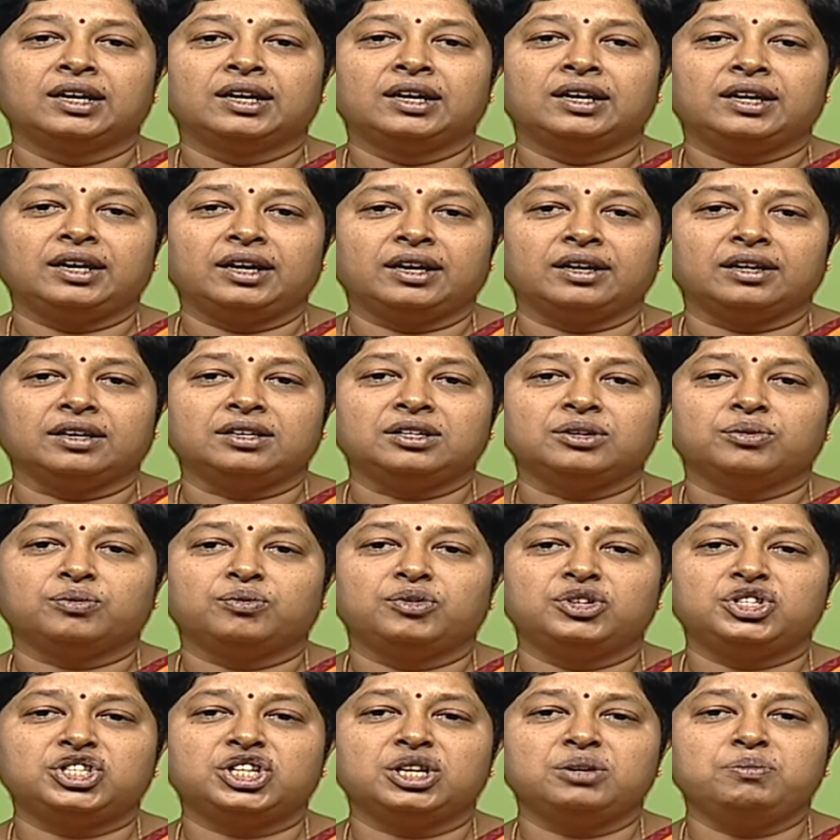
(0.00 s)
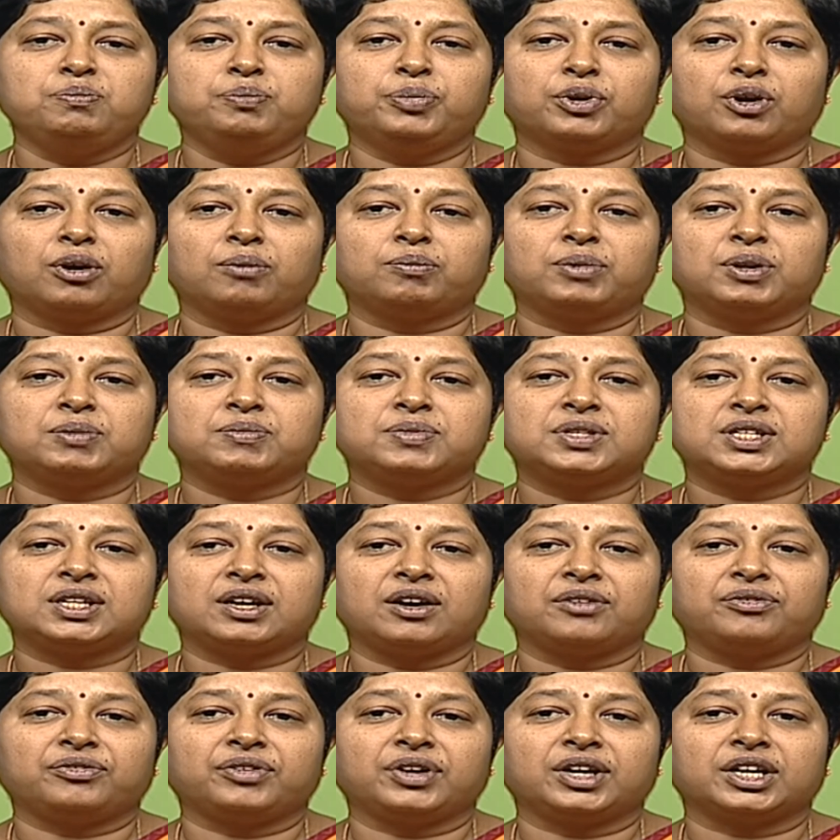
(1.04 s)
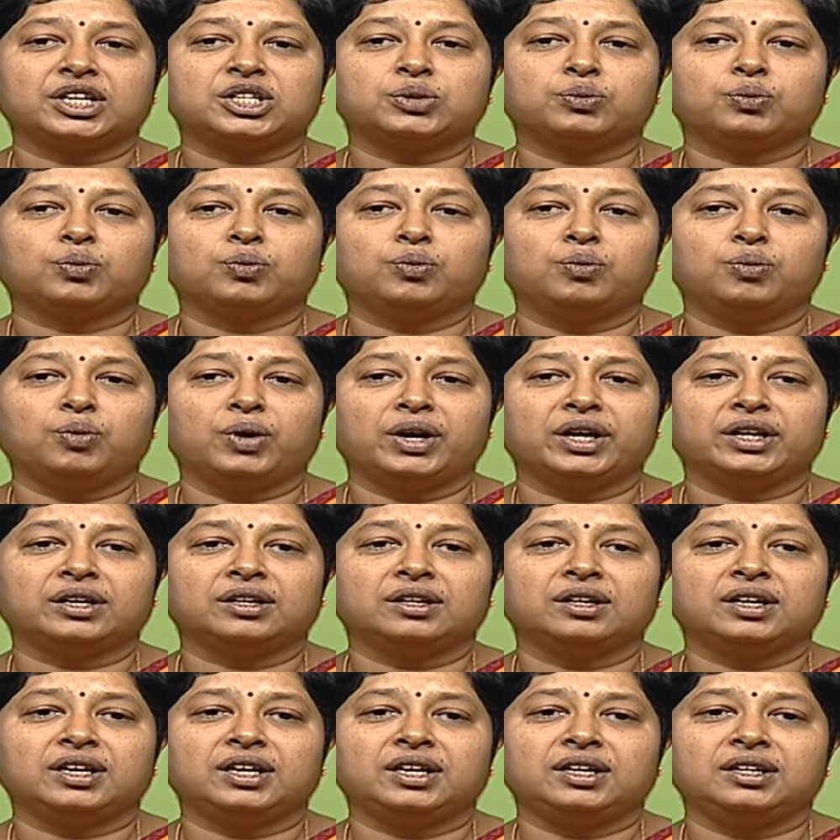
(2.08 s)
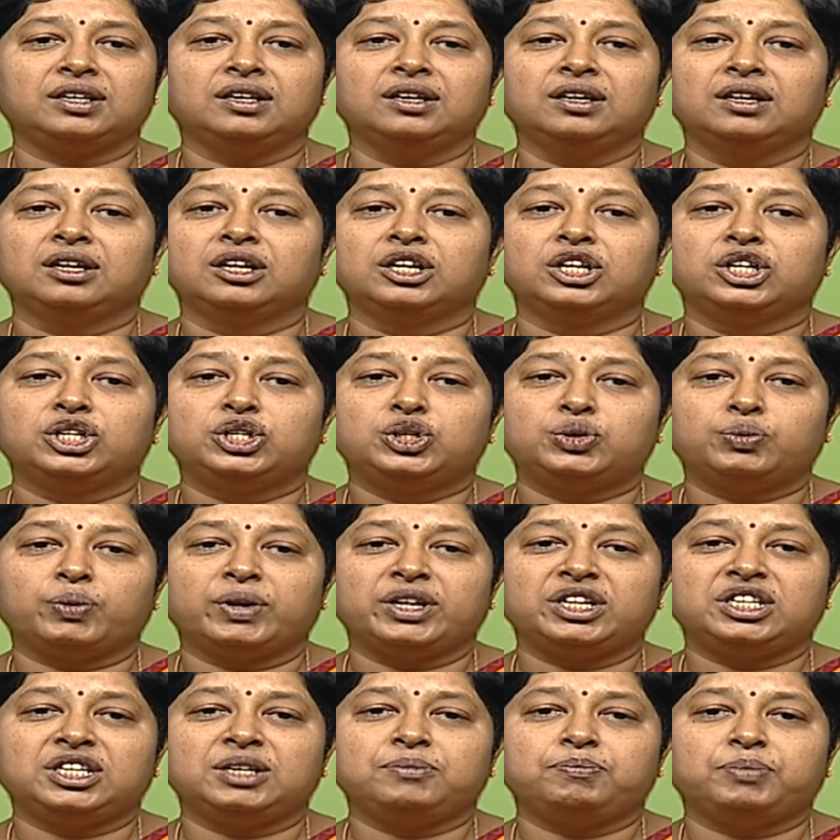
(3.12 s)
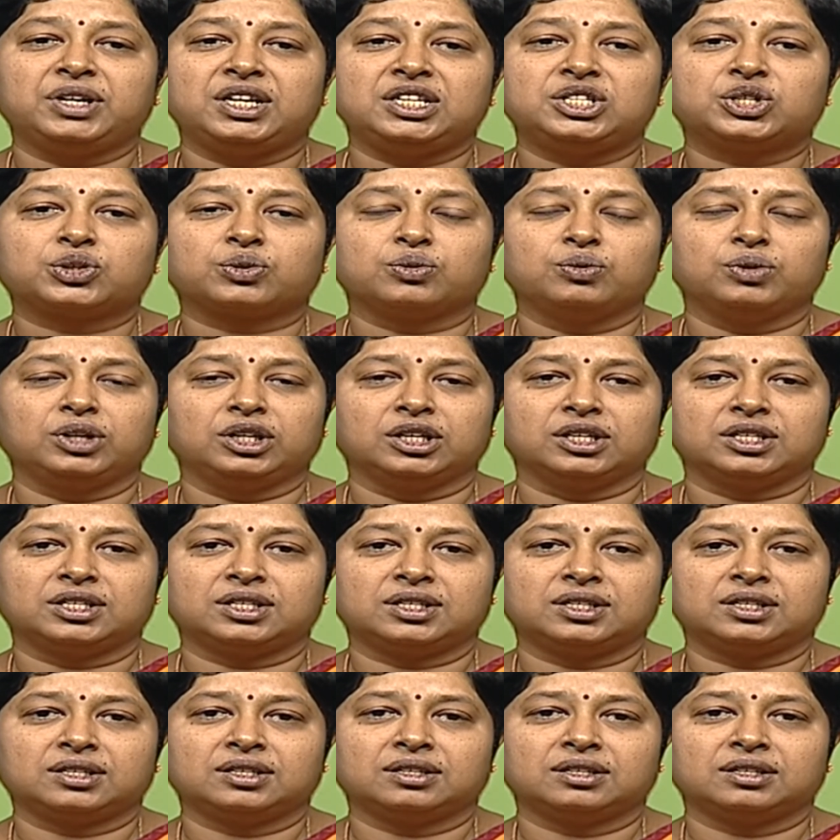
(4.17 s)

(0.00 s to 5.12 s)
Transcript: Yet, vision problems affect 1 in 20 preschoolers.